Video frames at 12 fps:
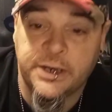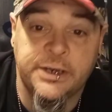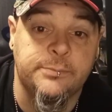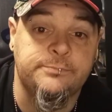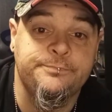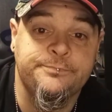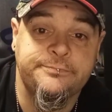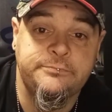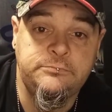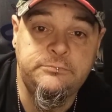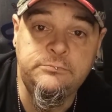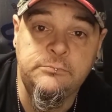
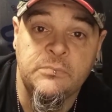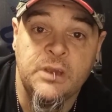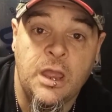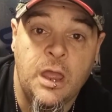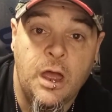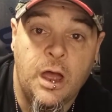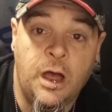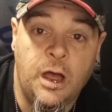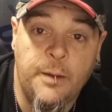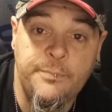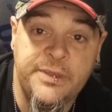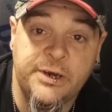
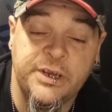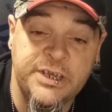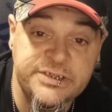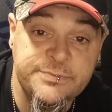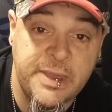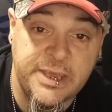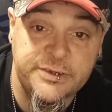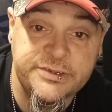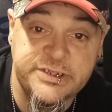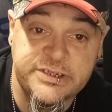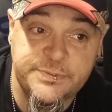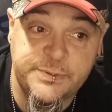them. There is
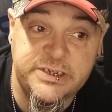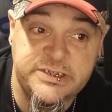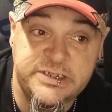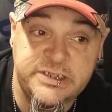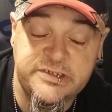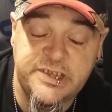males in the species.